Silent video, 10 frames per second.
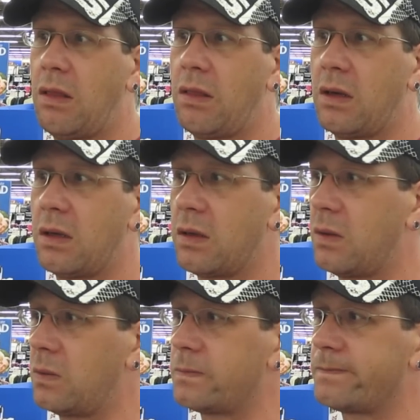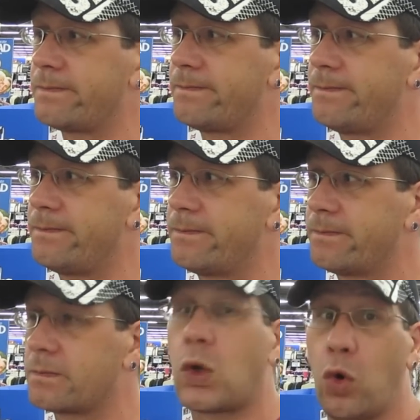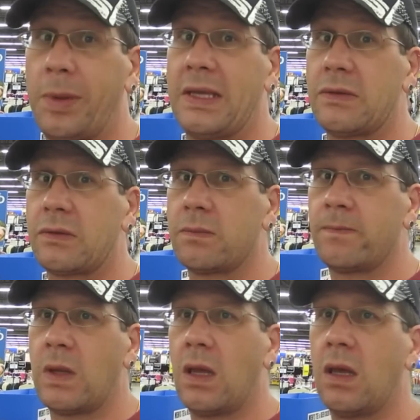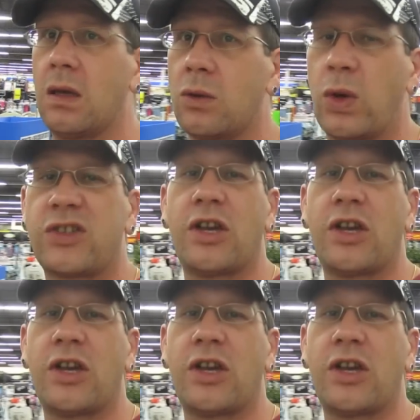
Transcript: There you go. Cool beans. Quick